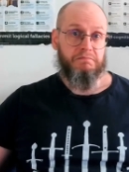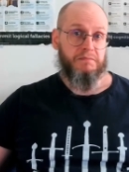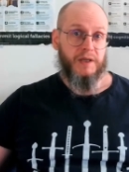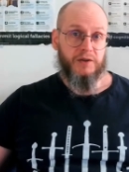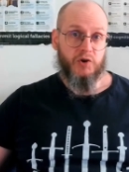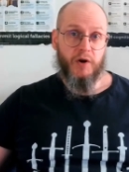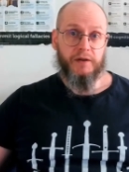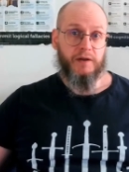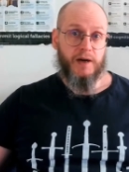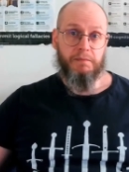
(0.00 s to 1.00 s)
enjoying
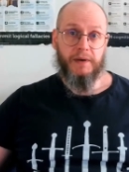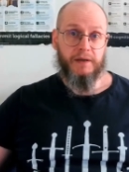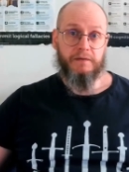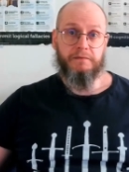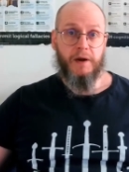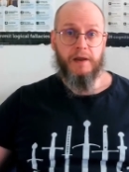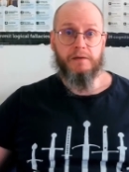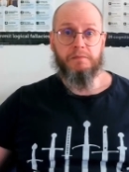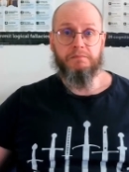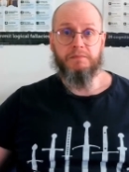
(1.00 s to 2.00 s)
the company of friends,
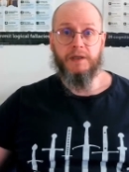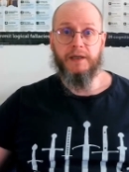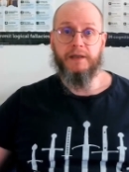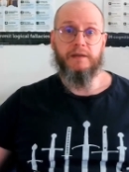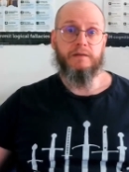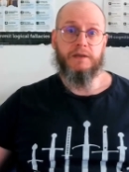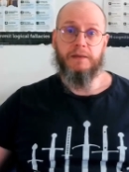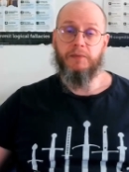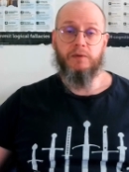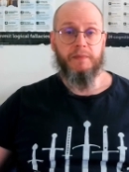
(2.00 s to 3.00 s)
eating
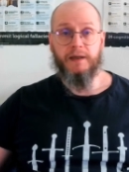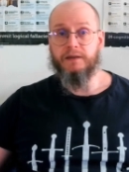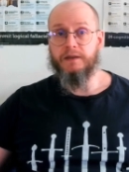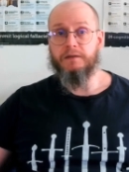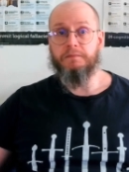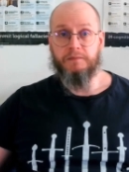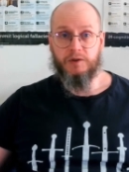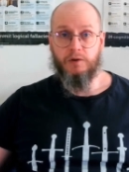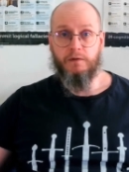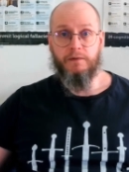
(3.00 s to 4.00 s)
simple meals, and
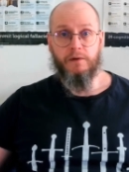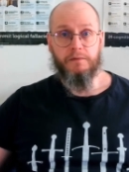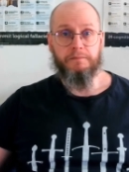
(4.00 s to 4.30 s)
so forth.